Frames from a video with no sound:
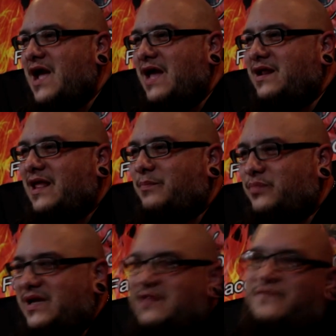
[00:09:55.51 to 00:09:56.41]
I had to like
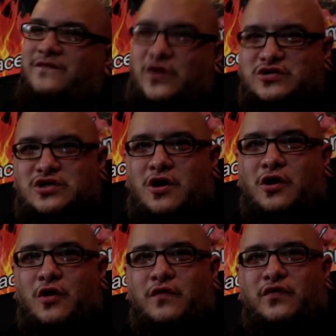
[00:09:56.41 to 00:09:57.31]
play the first
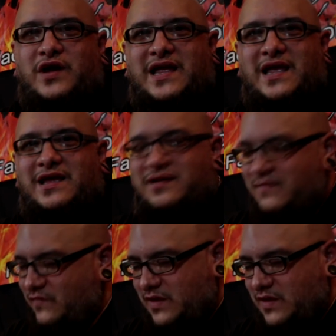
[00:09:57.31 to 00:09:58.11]
song over again.